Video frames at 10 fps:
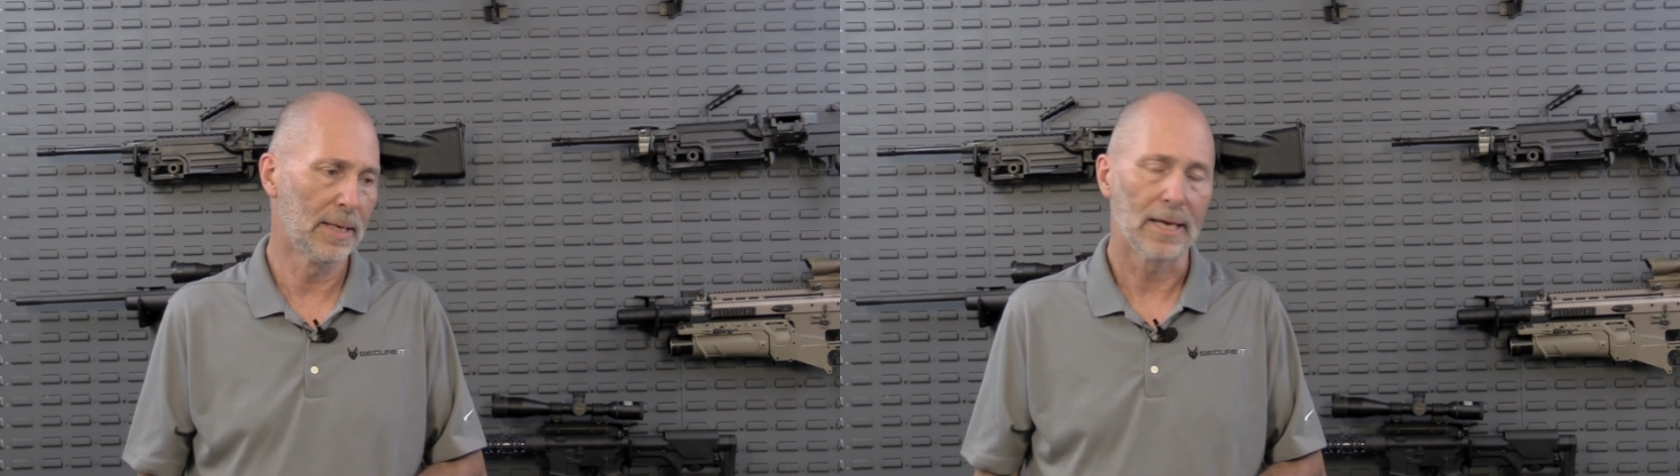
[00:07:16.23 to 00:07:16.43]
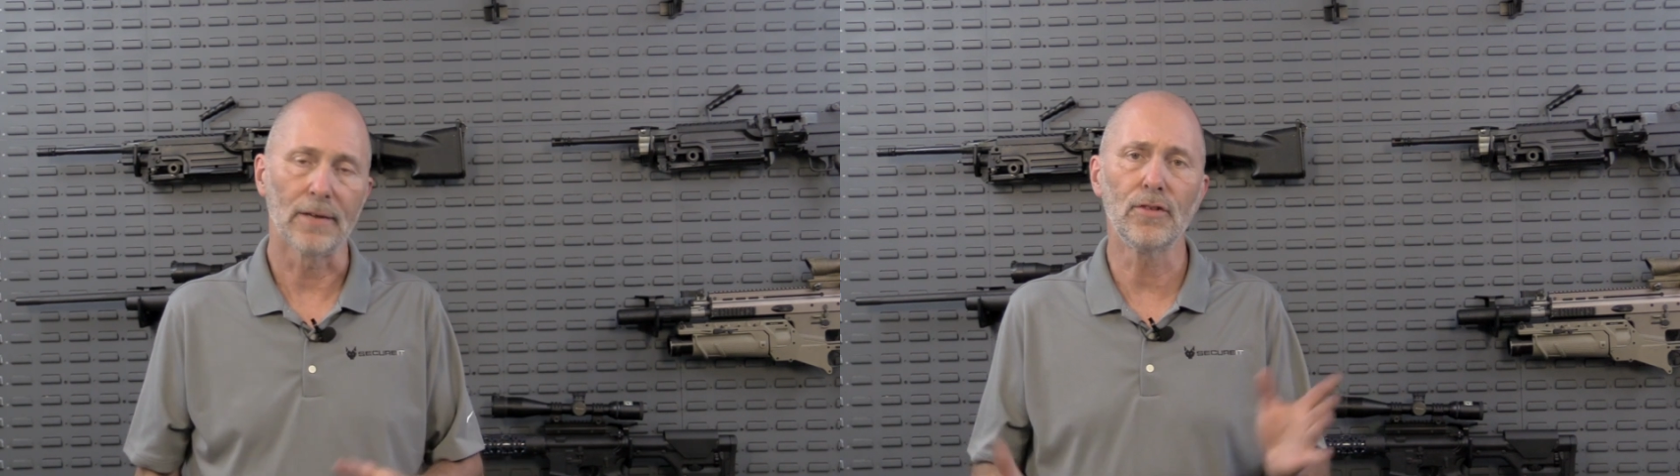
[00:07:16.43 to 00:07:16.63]

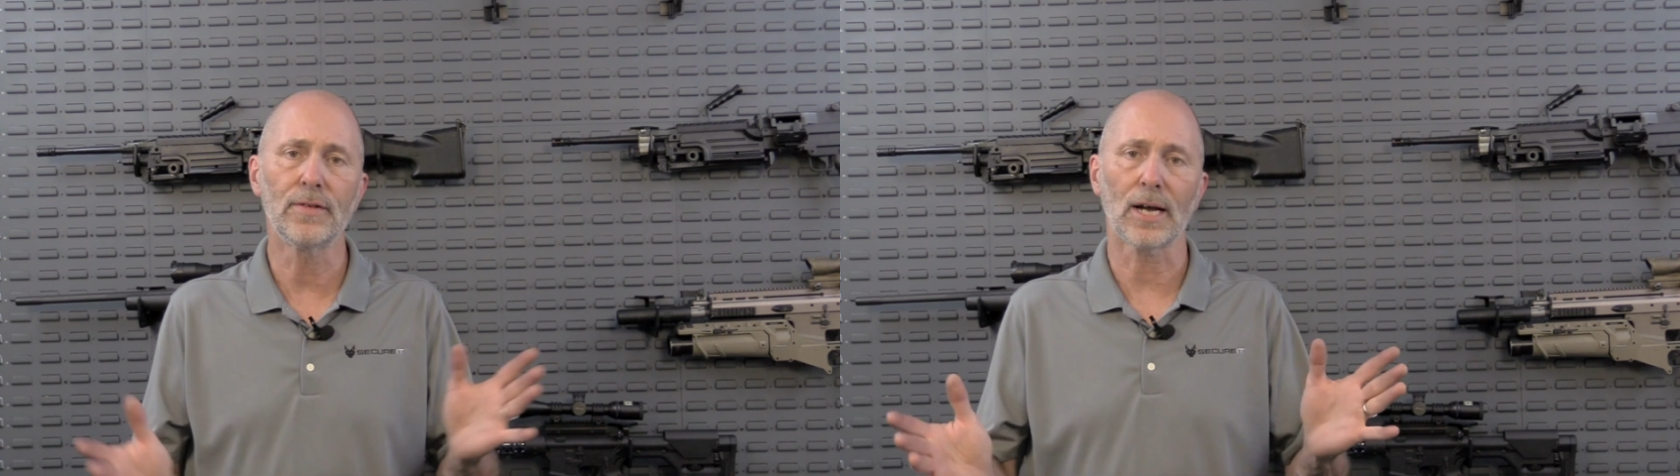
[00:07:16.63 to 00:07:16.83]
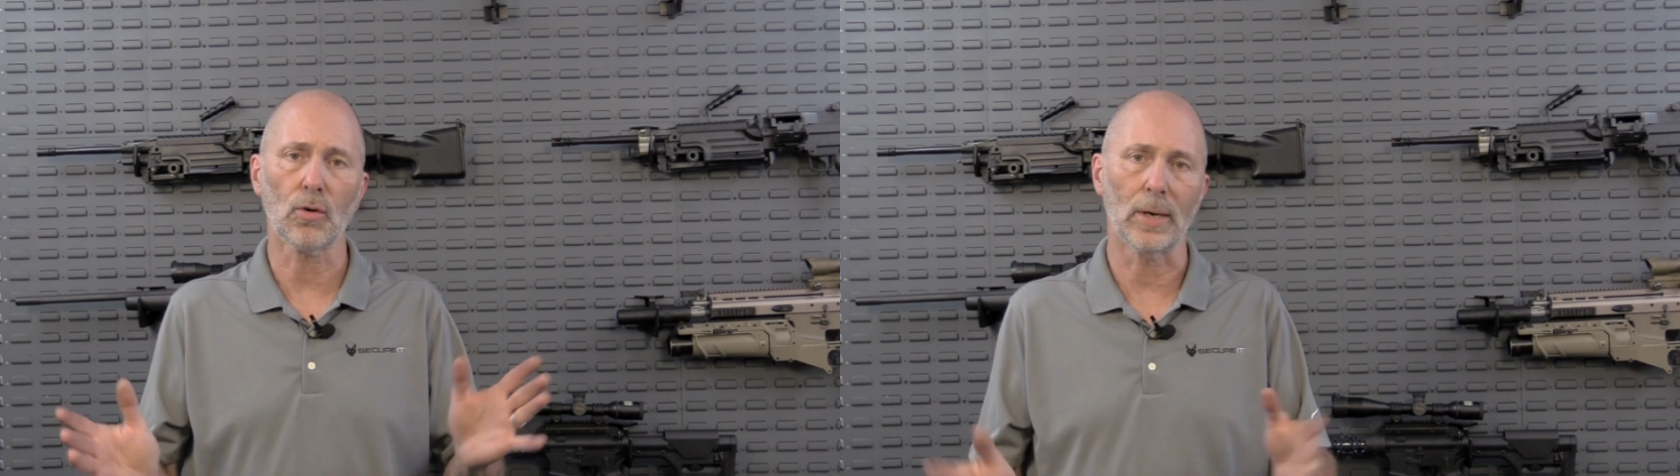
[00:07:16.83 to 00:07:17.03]
If you've
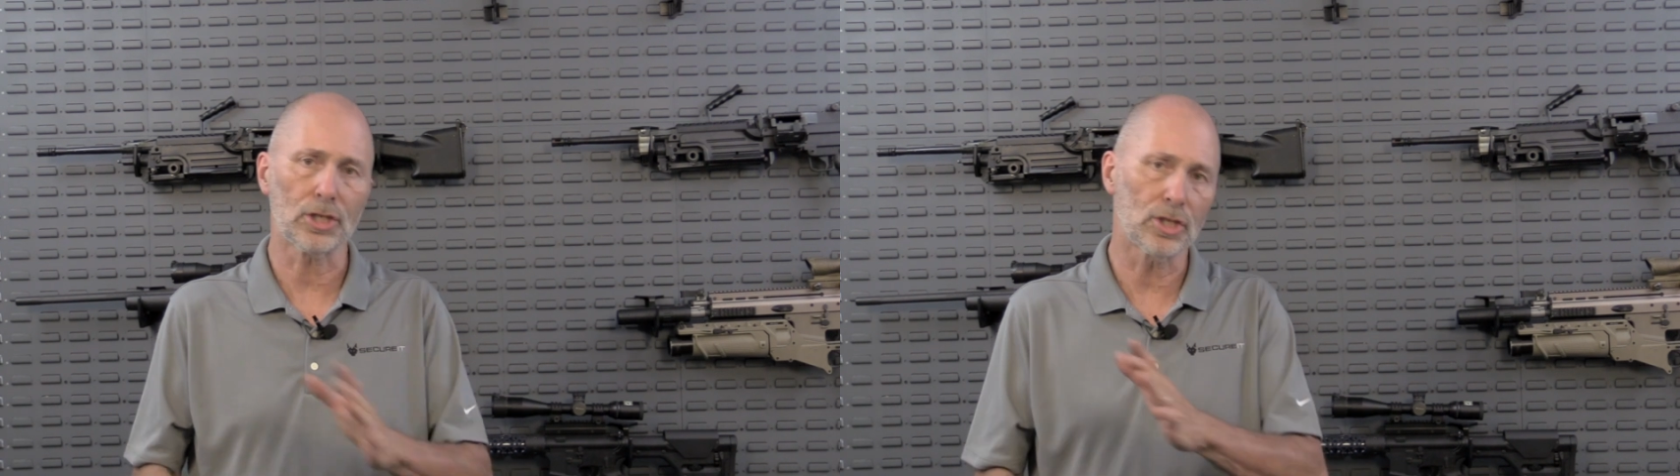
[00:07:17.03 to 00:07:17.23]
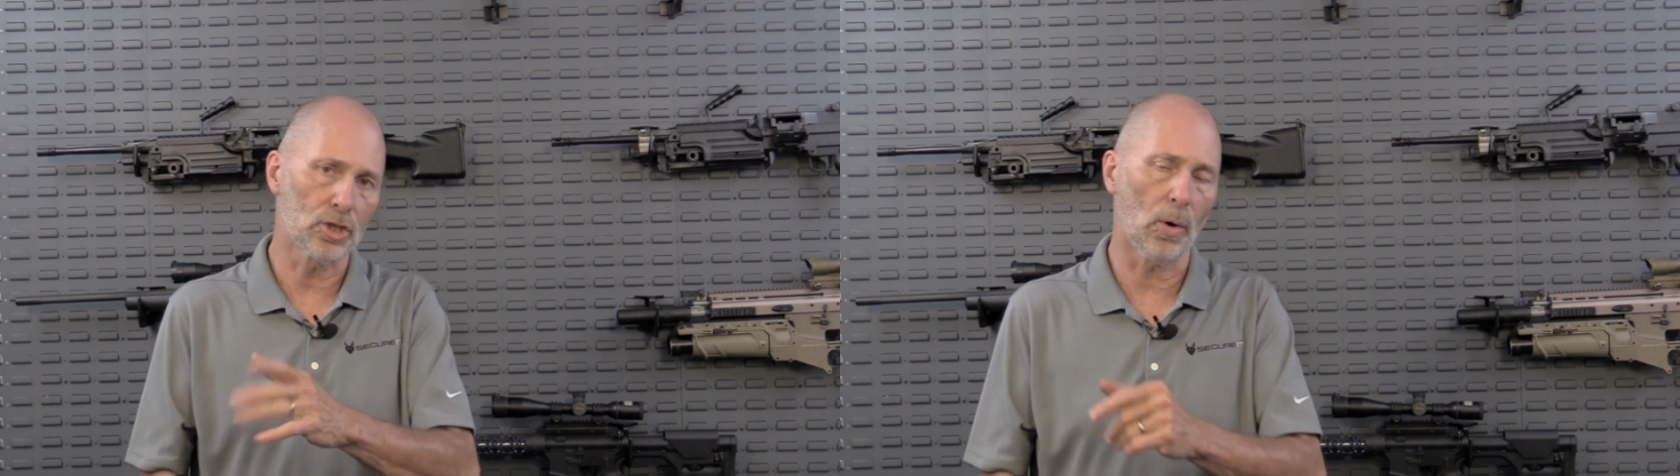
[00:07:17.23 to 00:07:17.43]
got
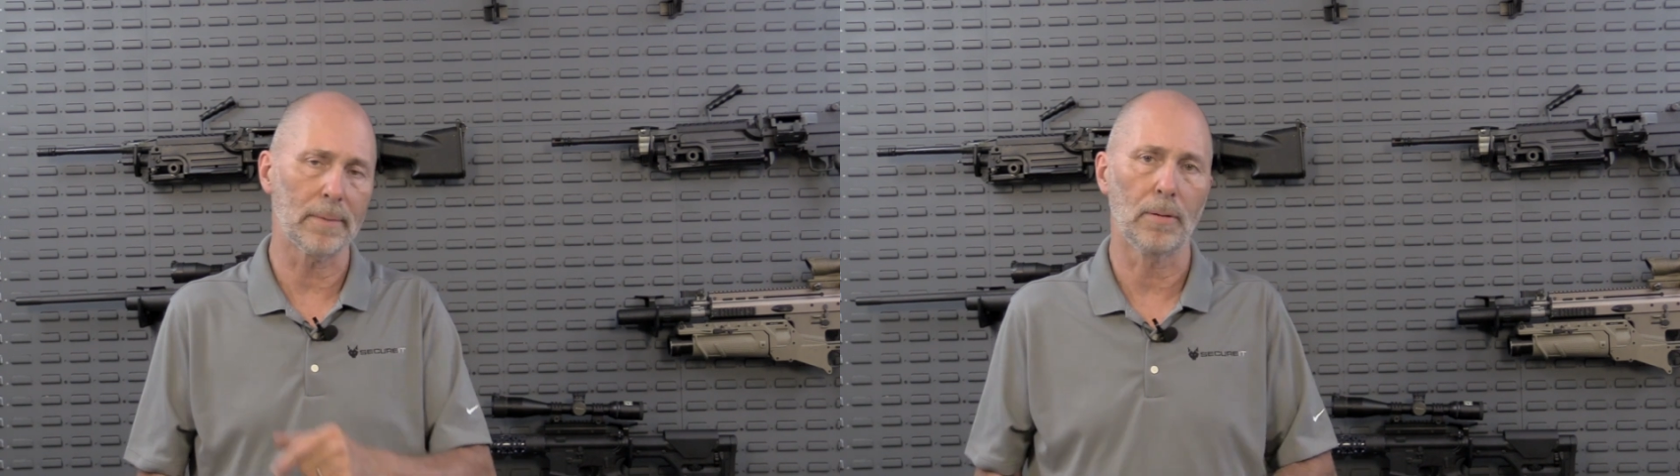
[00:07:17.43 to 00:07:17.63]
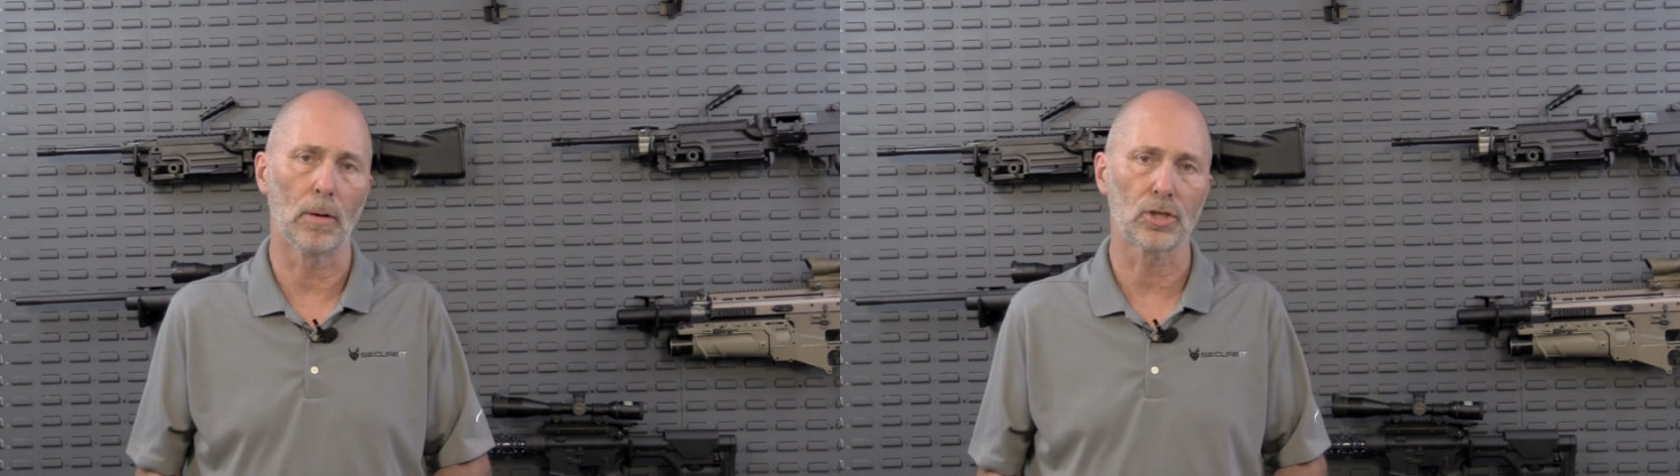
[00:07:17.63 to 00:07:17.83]
questions, go ahead
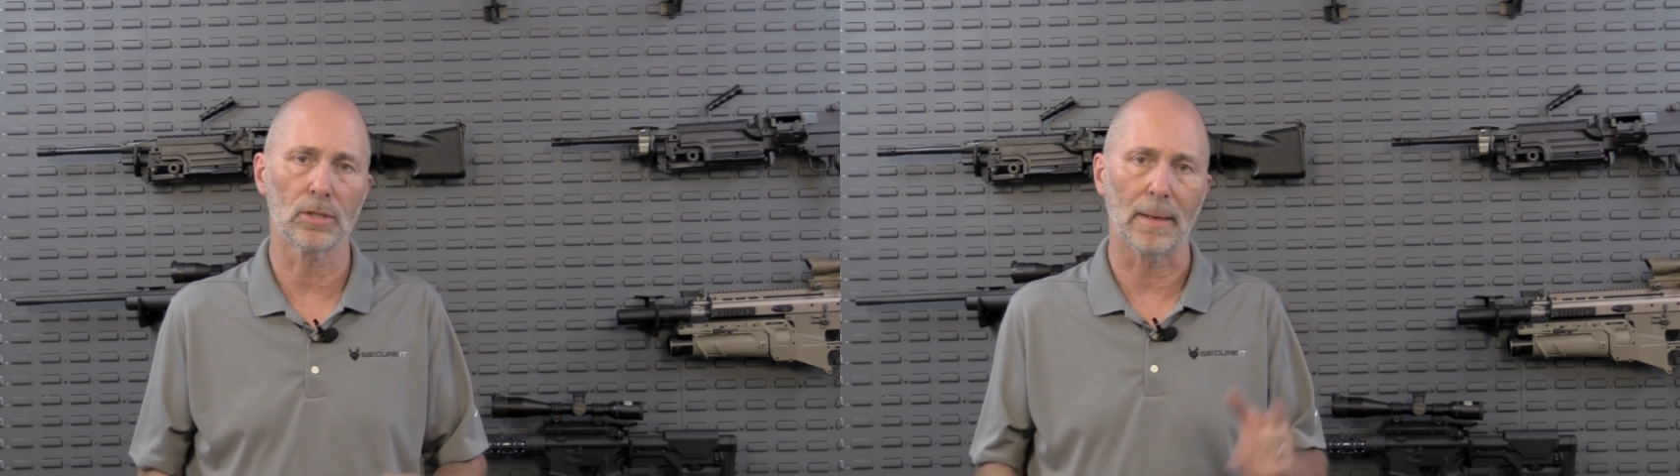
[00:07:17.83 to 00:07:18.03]
and post them.